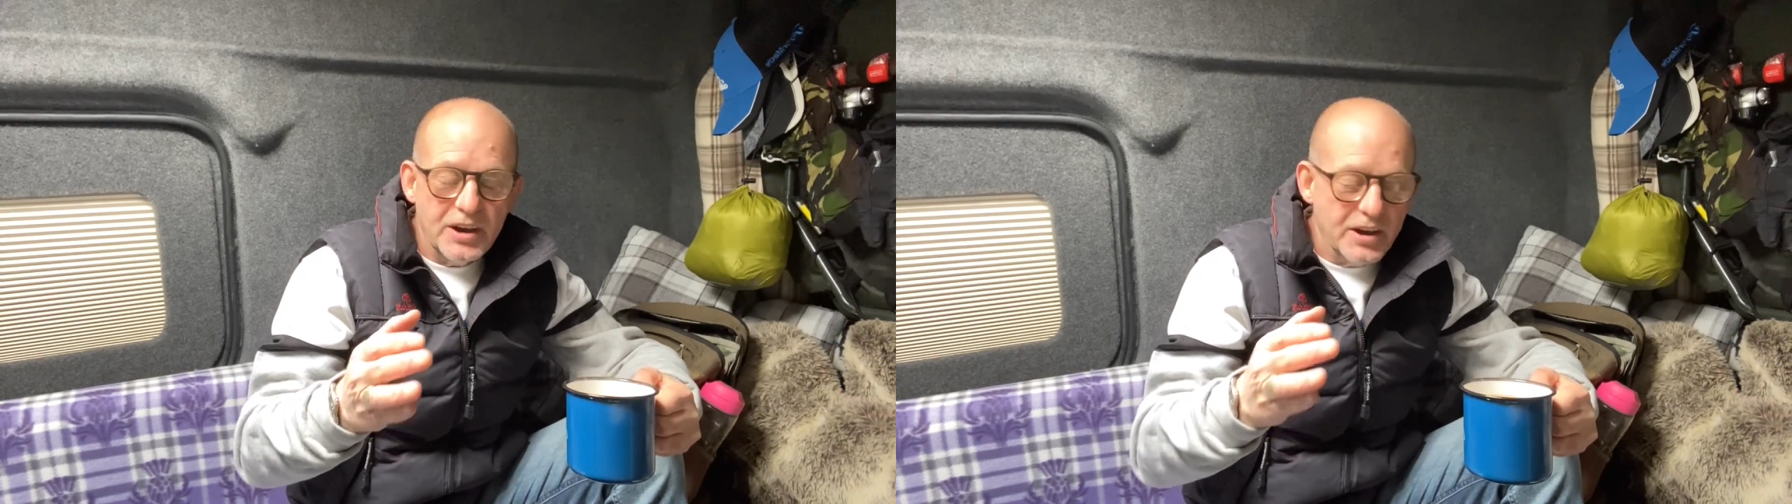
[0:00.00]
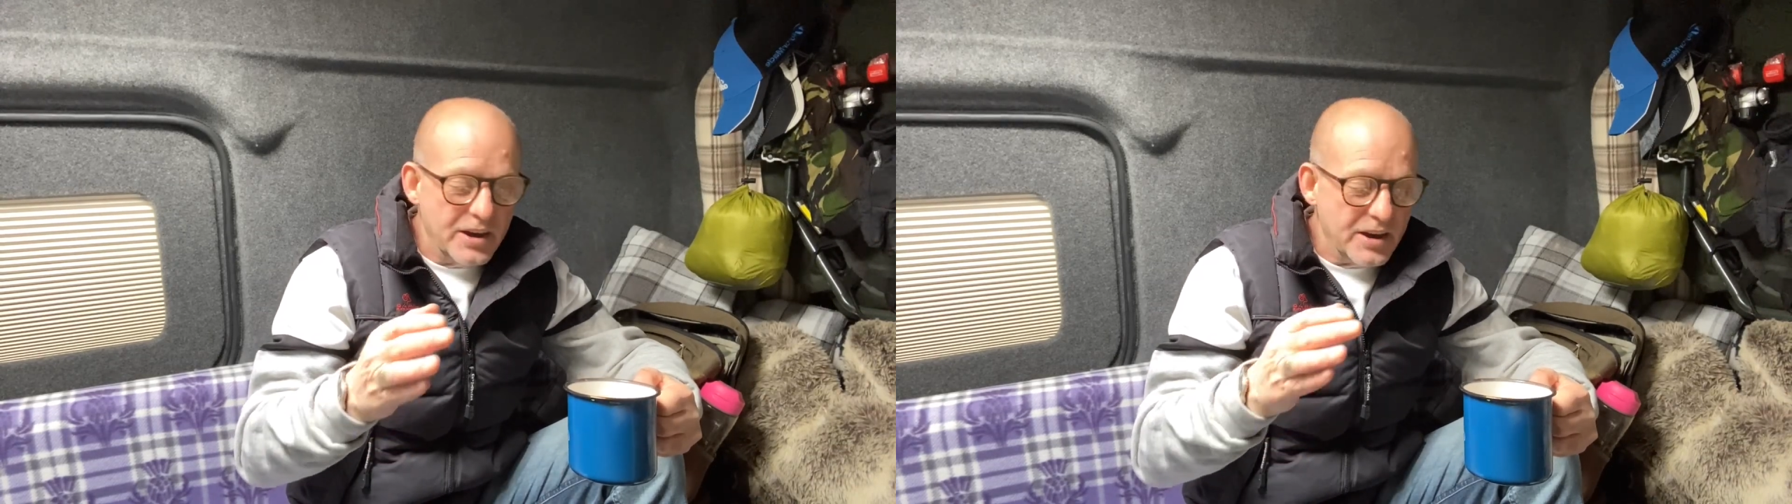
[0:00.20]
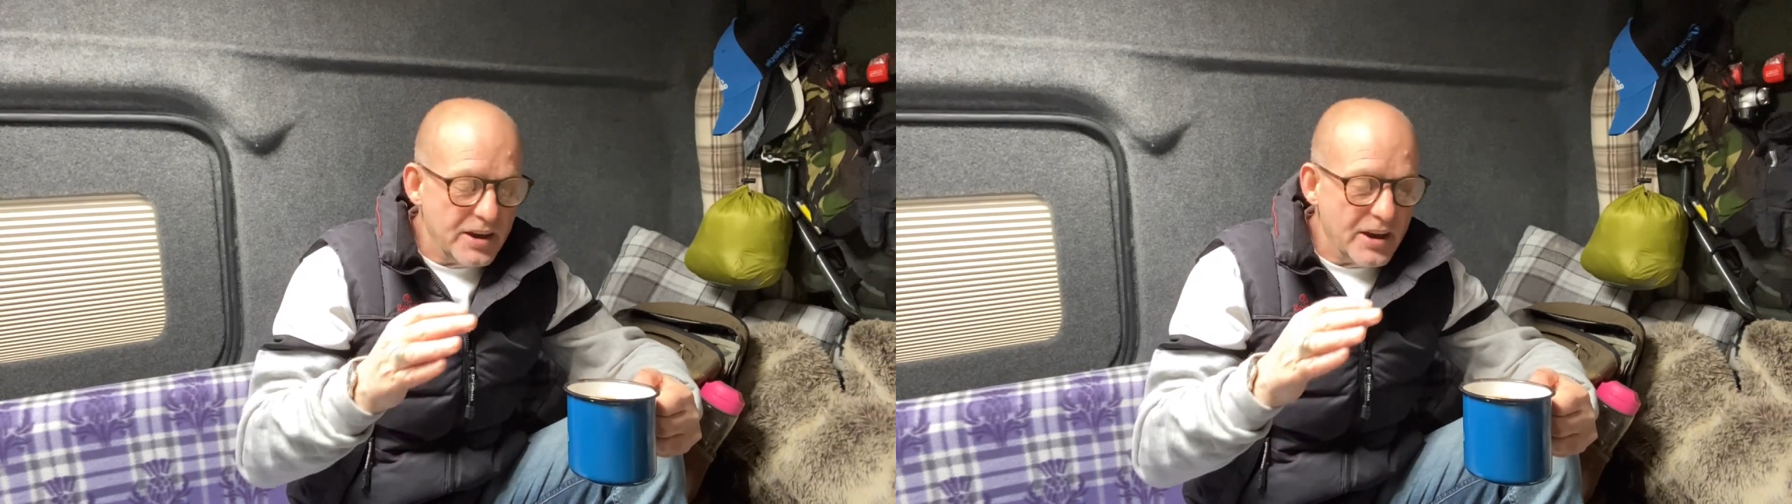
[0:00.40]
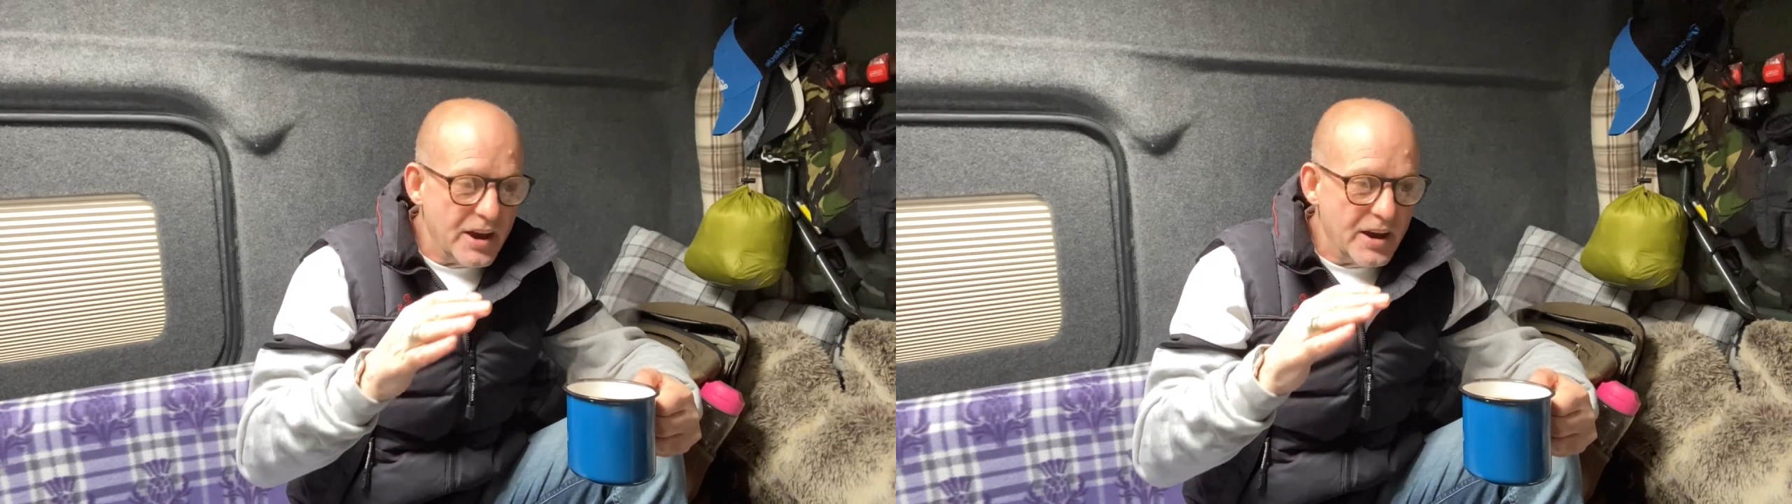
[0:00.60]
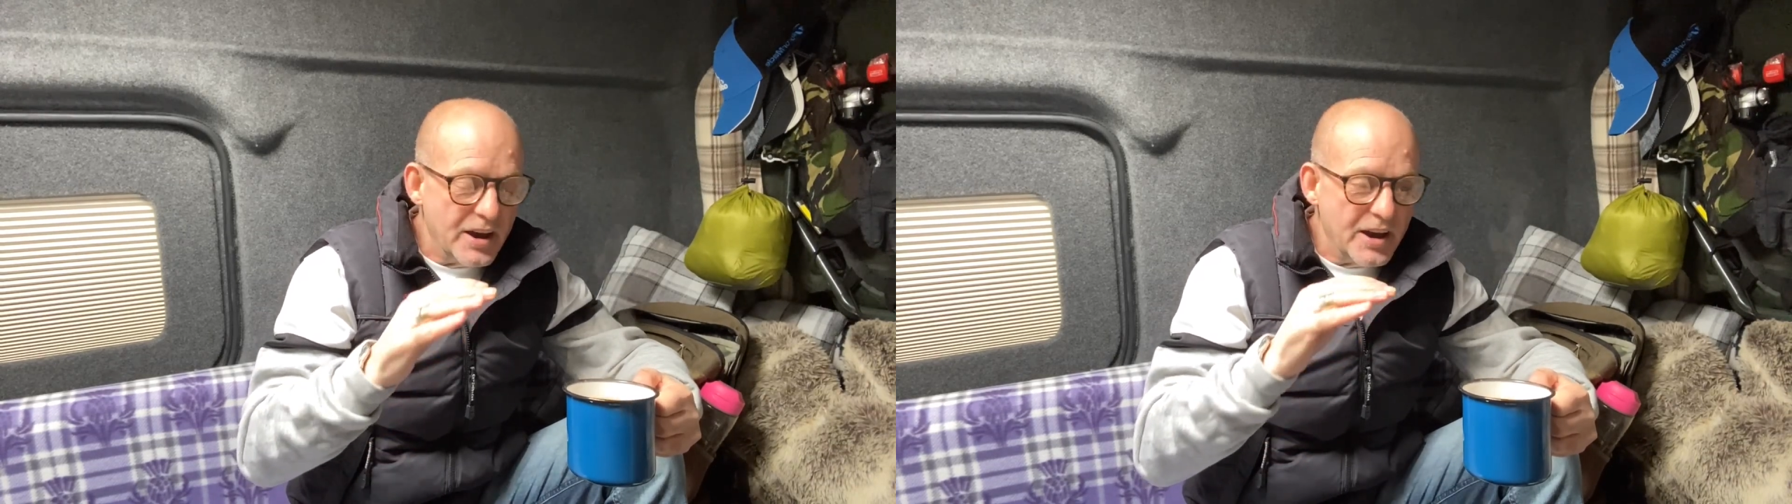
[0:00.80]
in
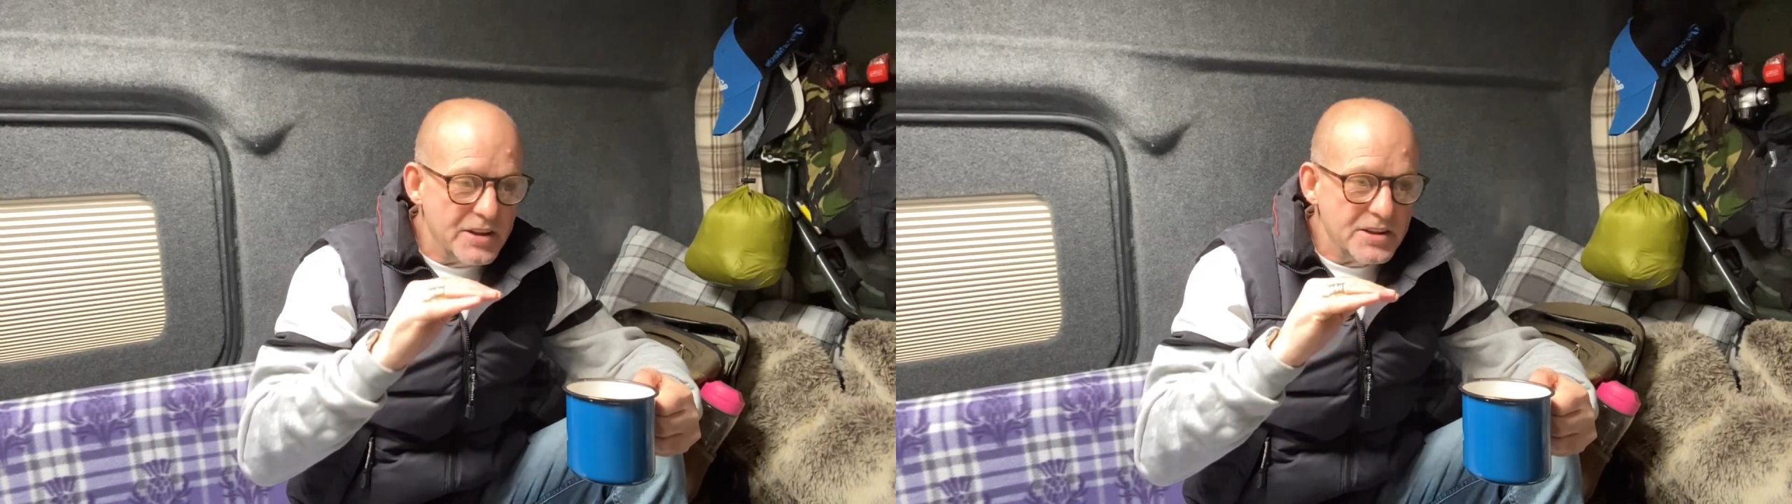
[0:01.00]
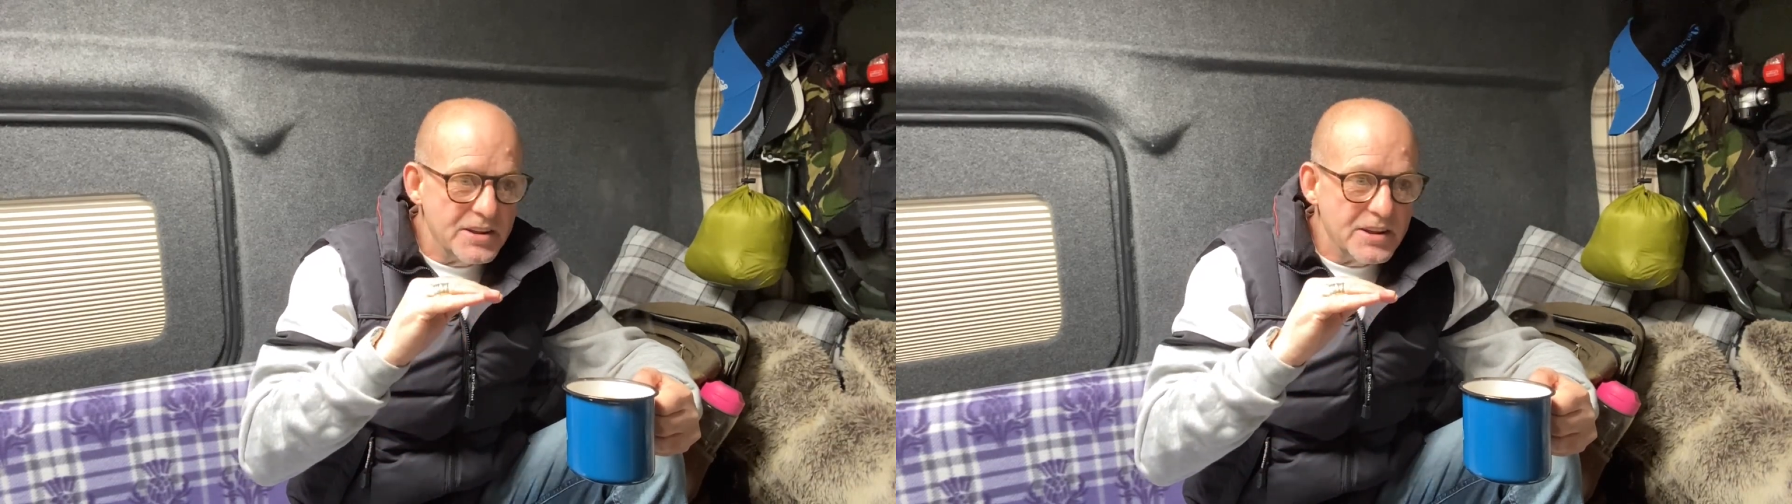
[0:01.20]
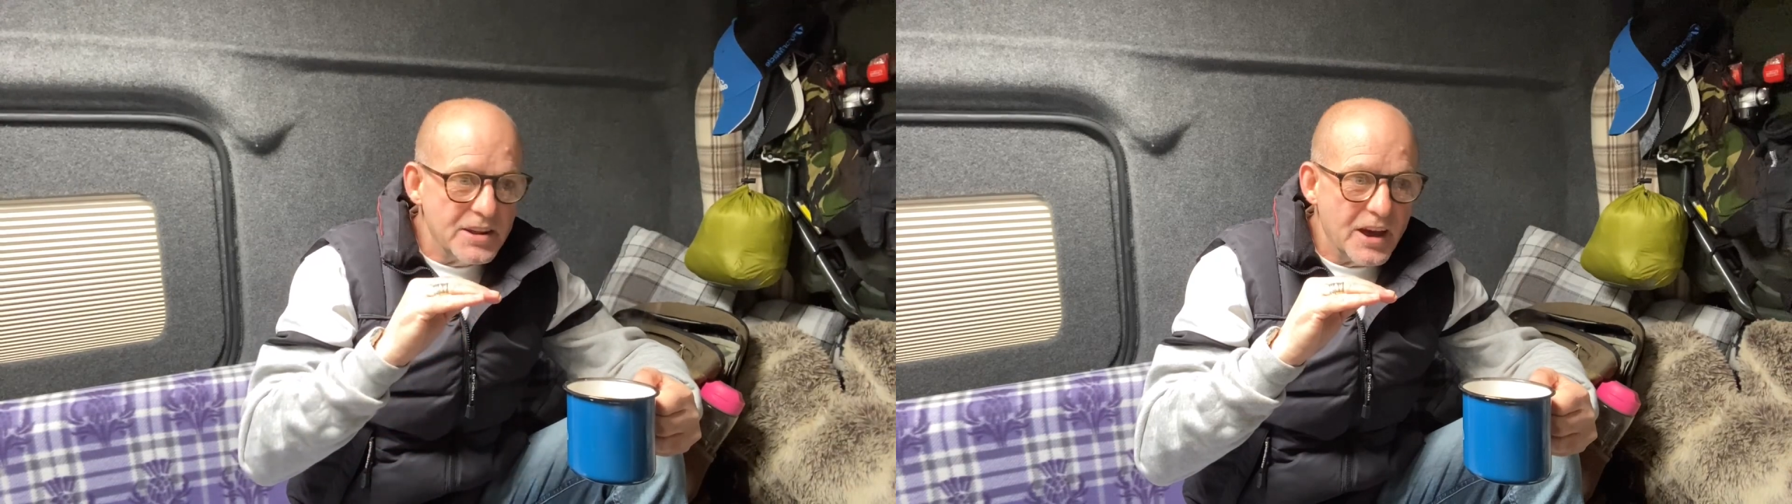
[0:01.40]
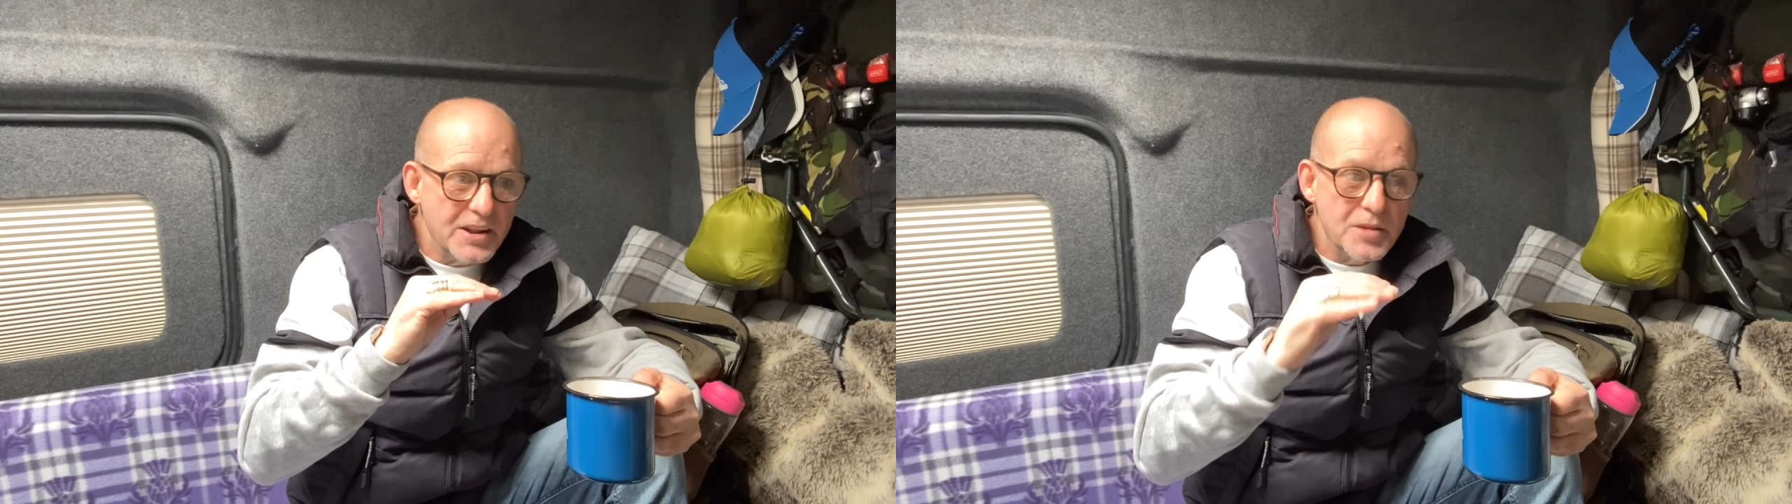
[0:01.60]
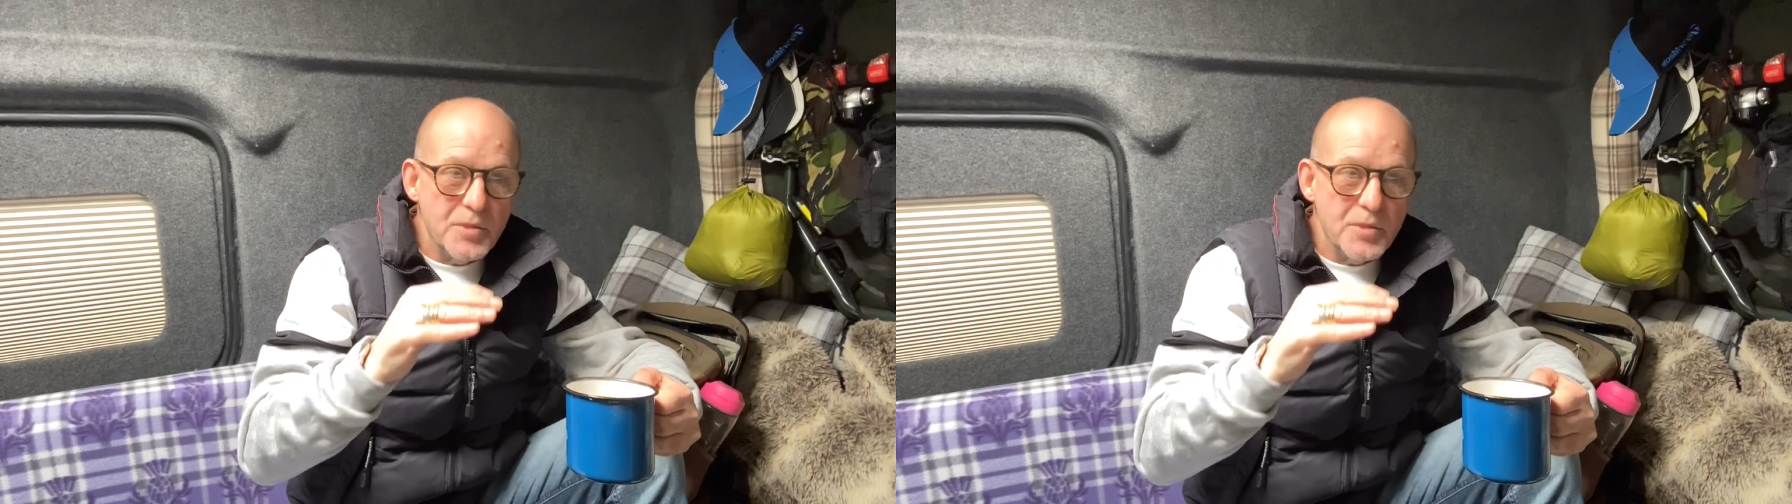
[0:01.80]
the